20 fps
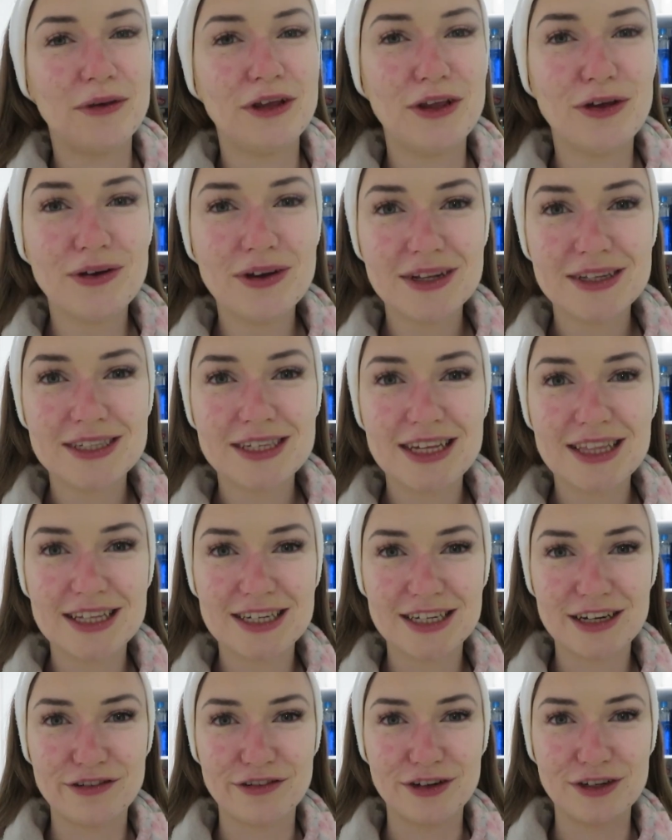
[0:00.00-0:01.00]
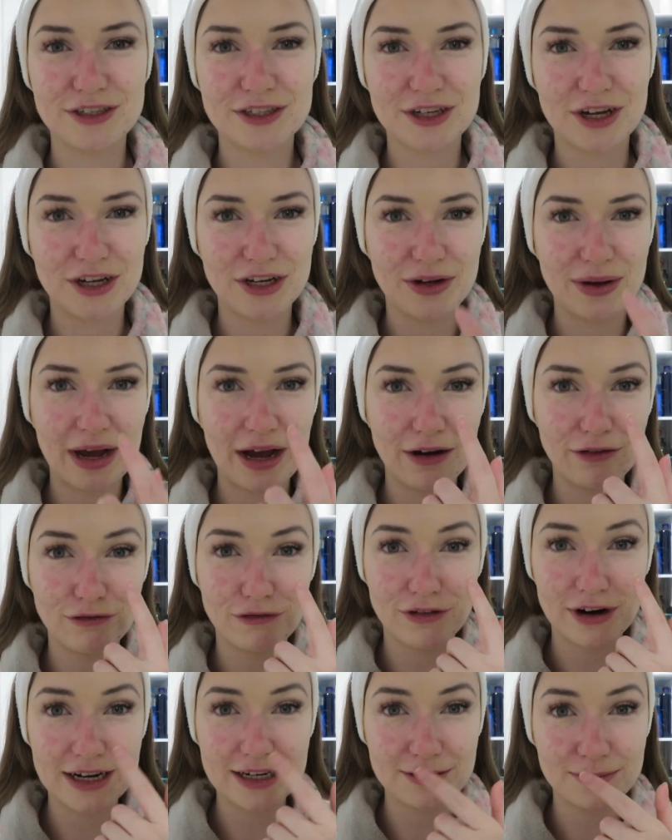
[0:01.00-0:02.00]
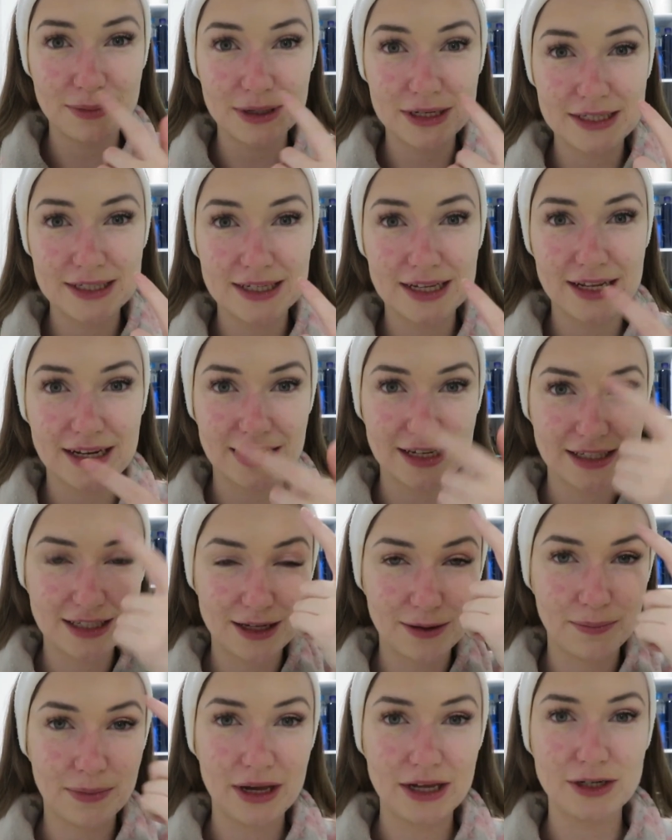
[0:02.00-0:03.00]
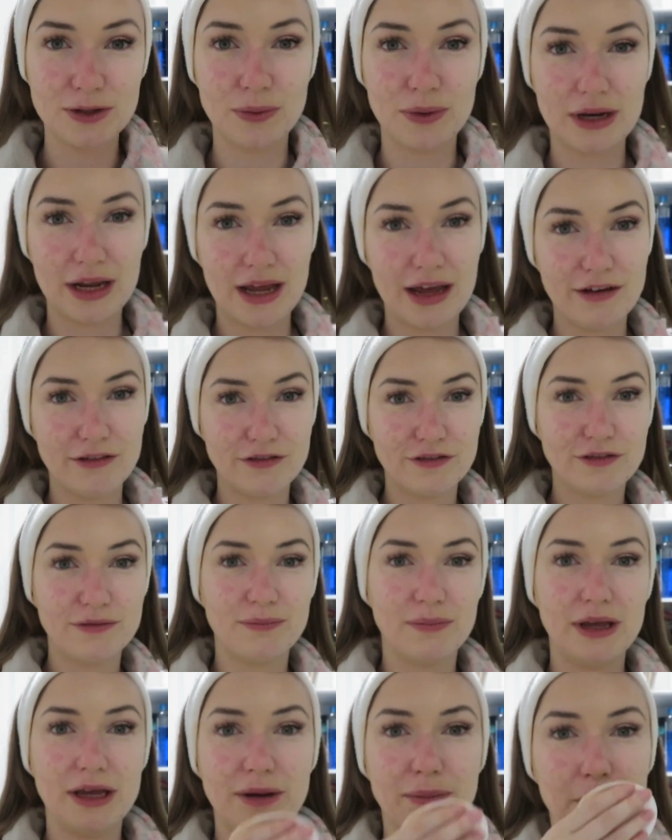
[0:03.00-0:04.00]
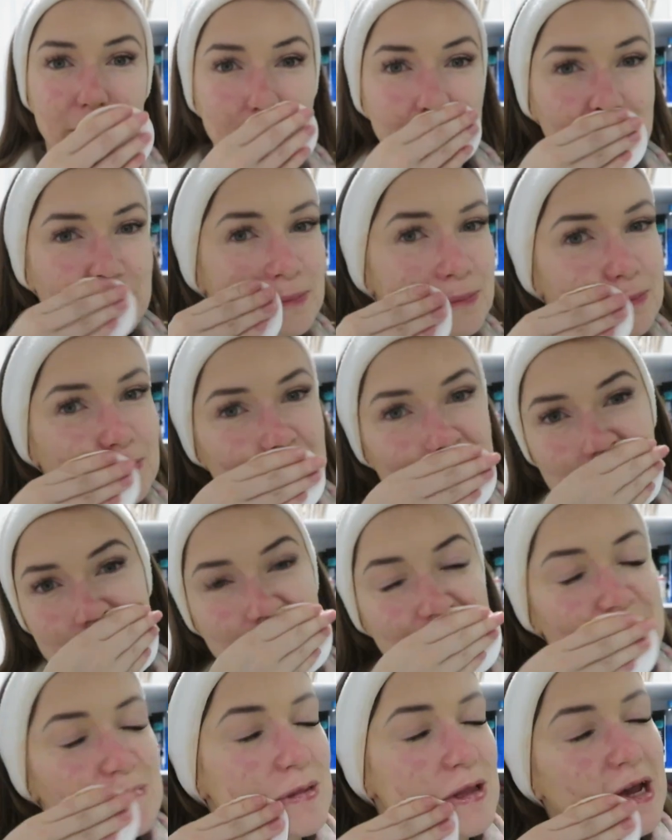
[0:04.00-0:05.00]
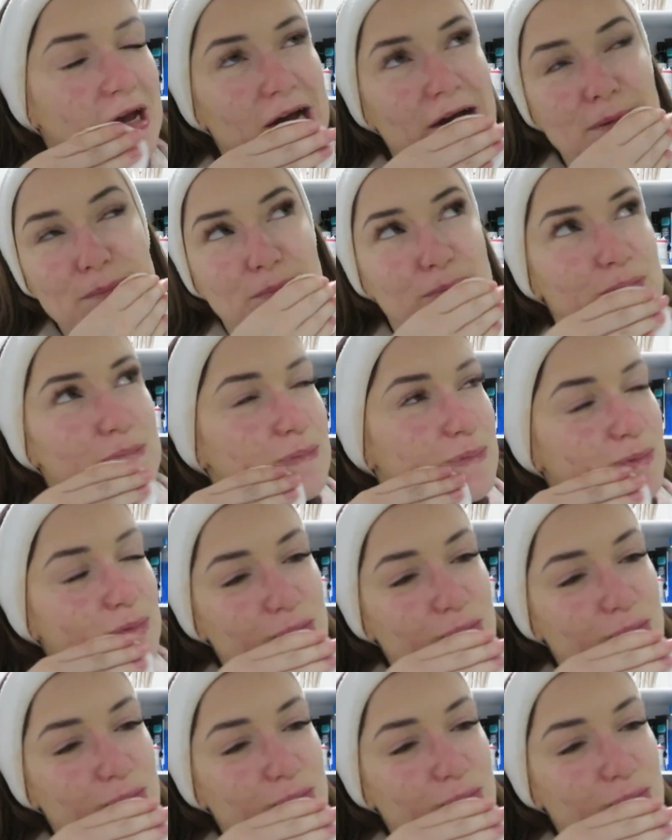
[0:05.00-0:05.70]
You can see the difference, can't you, how red my skin is compared to when I have makeup on.